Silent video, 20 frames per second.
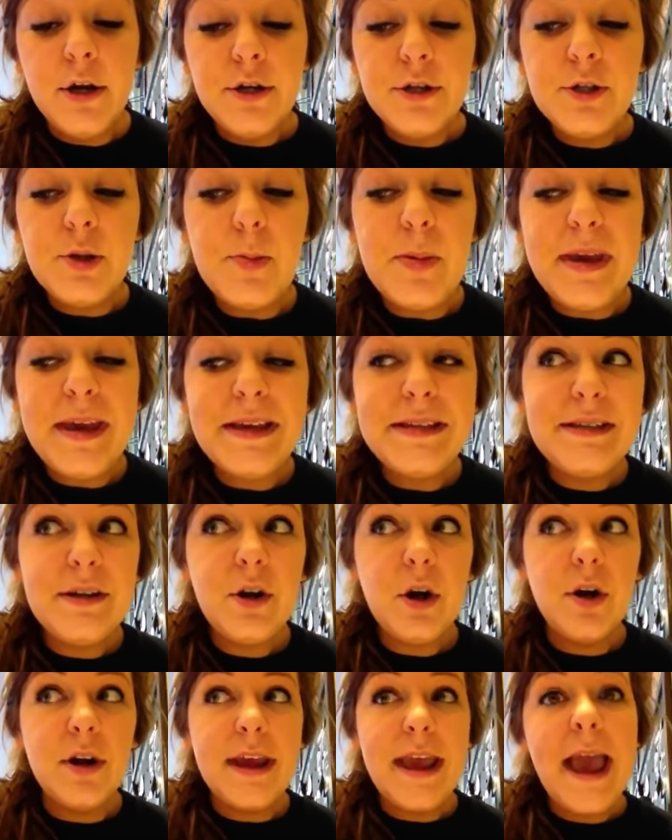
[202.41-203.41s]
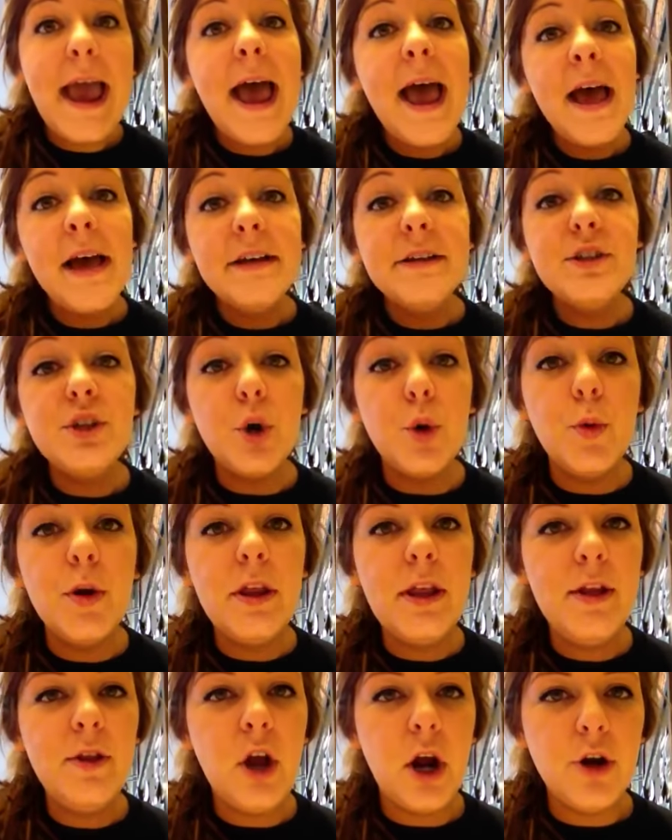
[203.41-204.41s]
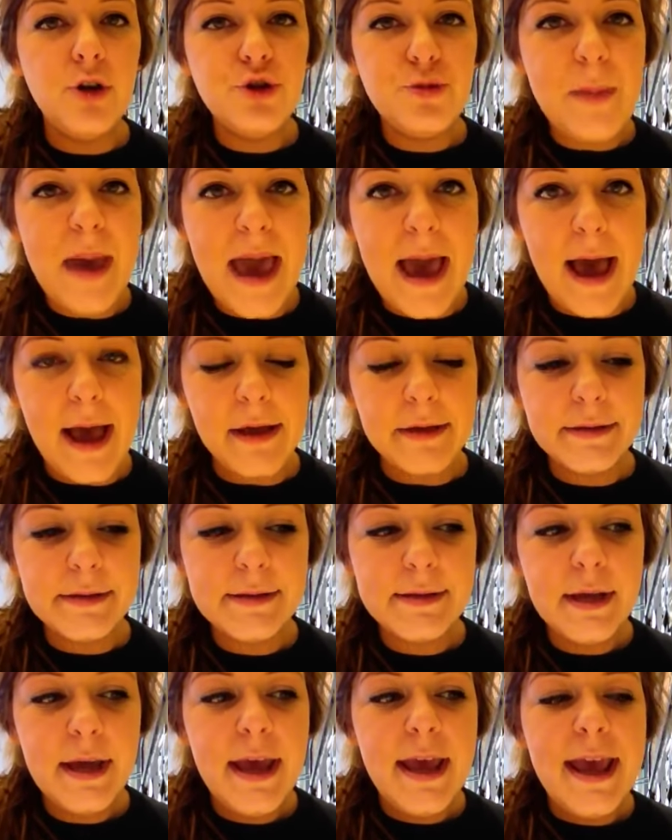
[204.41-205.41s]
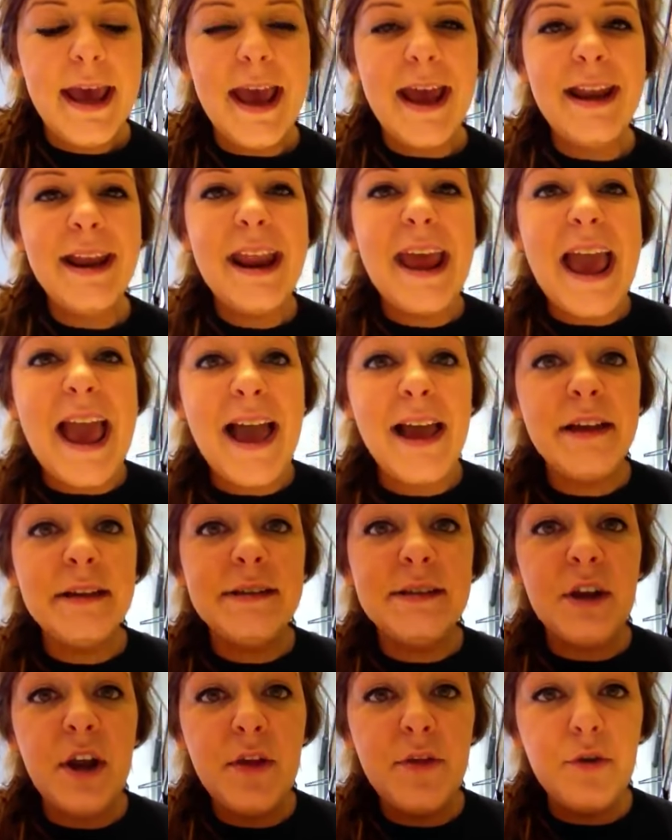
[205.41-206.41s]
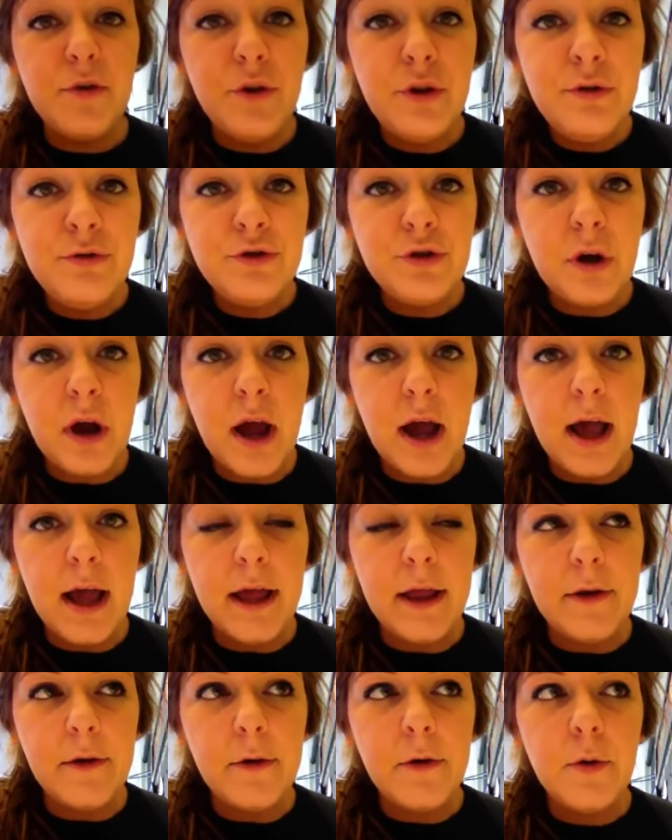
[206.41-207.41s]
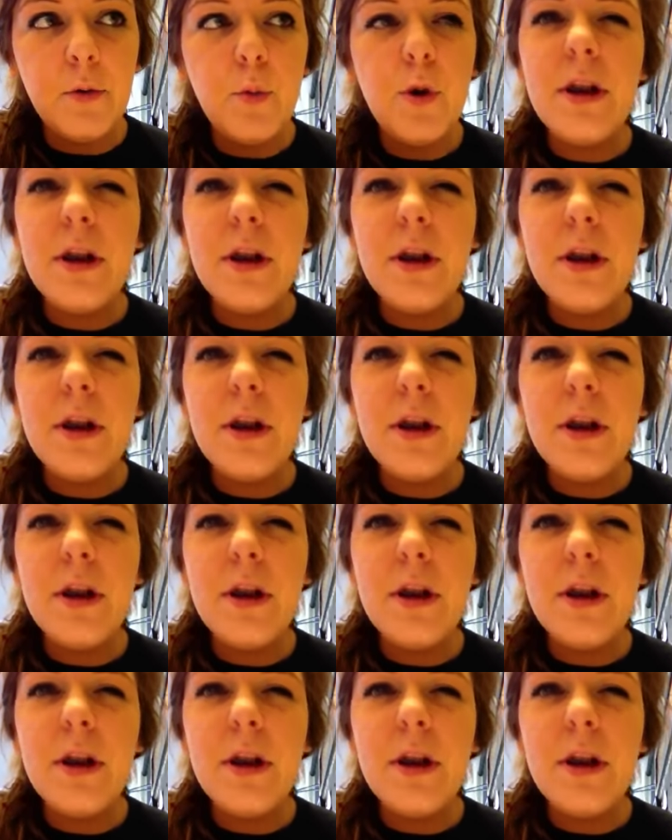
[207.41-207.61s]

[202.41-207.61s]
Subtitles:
So because it already has a really large mass and it adds another neutron,